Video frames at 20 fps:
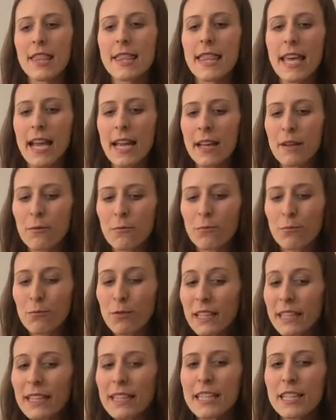they
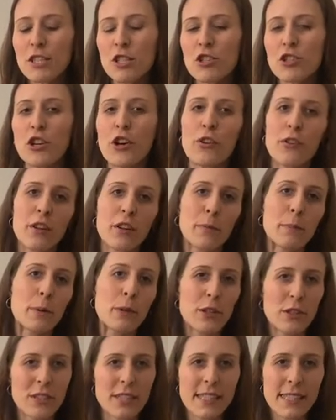really show your
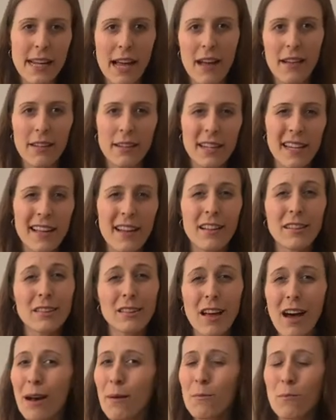personality a
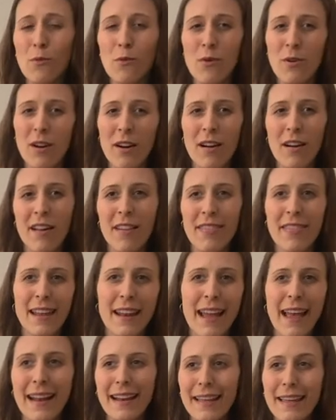lot more
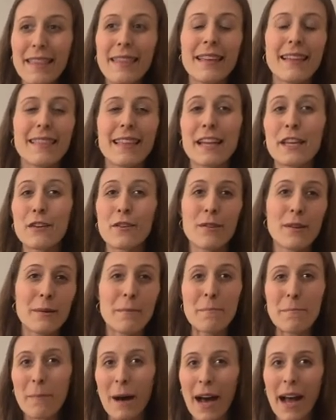than anything that you
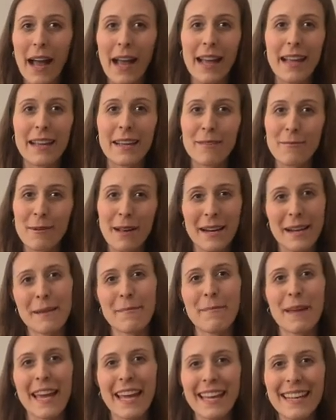could buy
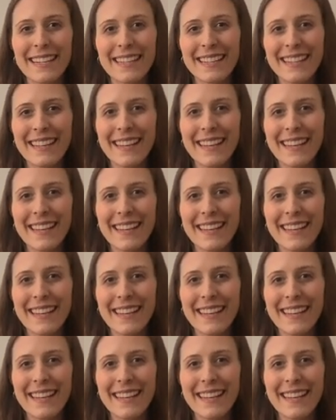ready-made.